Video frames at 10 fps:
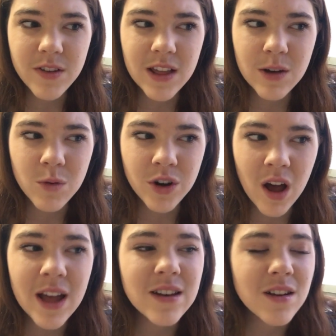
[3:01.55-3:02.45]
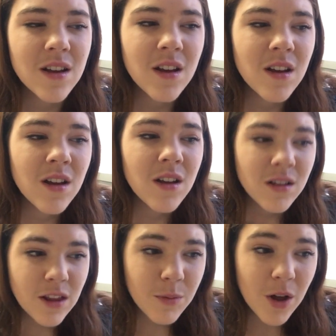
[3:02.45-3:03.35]
feel like we're not
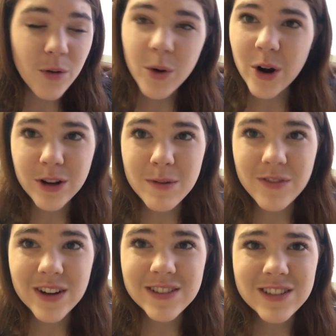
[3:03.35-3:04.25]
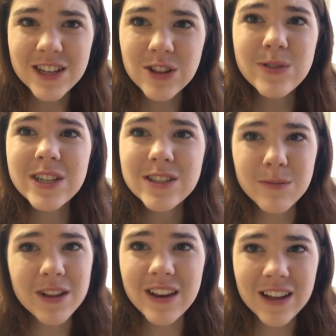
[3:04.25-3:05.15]
we aren't we aren't gonna be friends and it's like losing
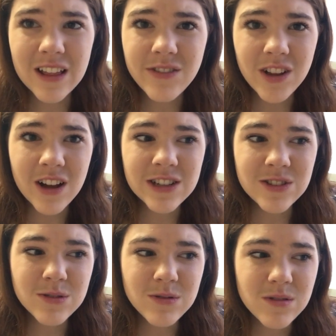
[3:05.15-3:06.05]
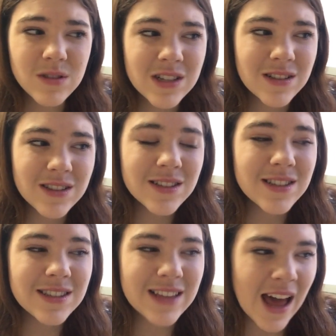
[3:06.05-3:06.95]
somebody that I love a lot and so it's like the
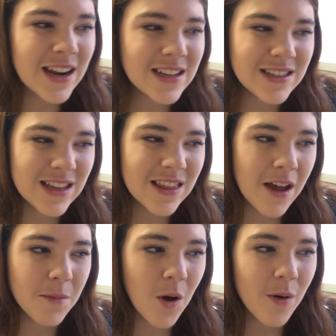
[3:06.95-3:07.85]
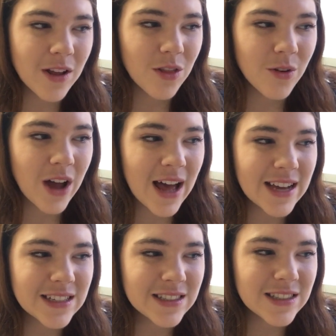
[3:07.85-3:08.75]
saddest thing that I'm going through
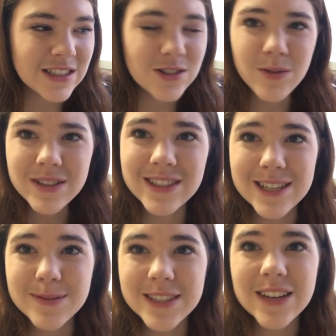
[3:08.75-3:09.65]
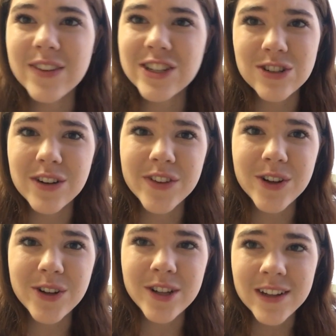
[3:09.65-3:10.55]
guys I know it seems like very
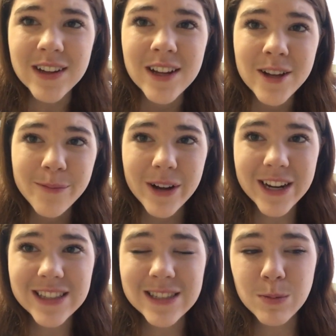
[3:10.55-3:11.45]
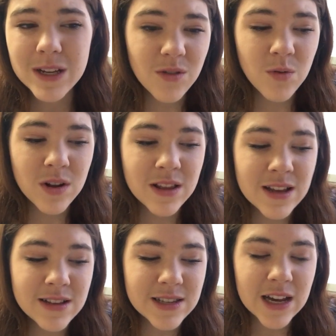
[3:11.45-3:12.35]
trivial but it's been
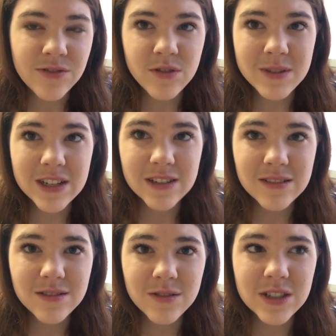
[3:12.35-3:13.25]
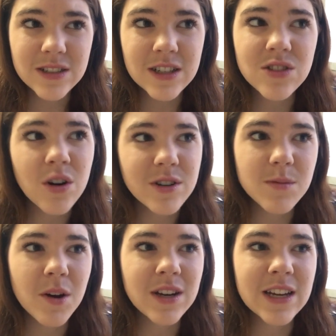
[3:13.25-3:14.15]
really sad for me when he's like not
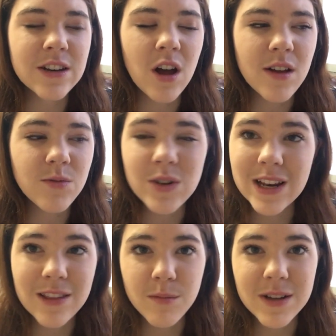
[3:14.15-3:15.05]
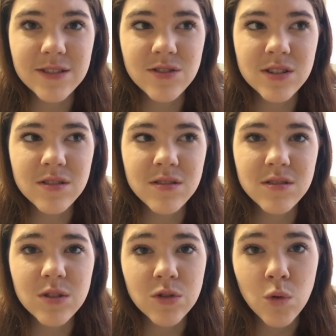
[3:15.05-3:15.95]
responding and not reading the messages and
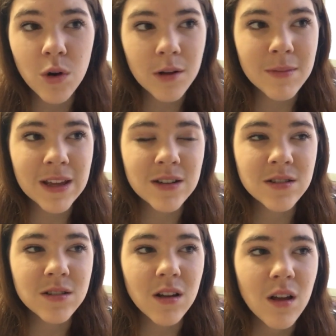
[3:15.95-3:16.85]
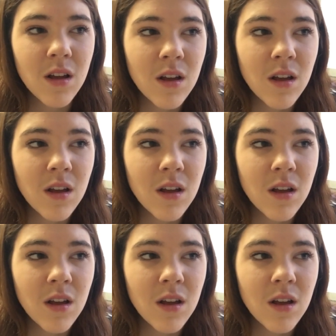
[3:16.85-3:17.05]
ignoring me and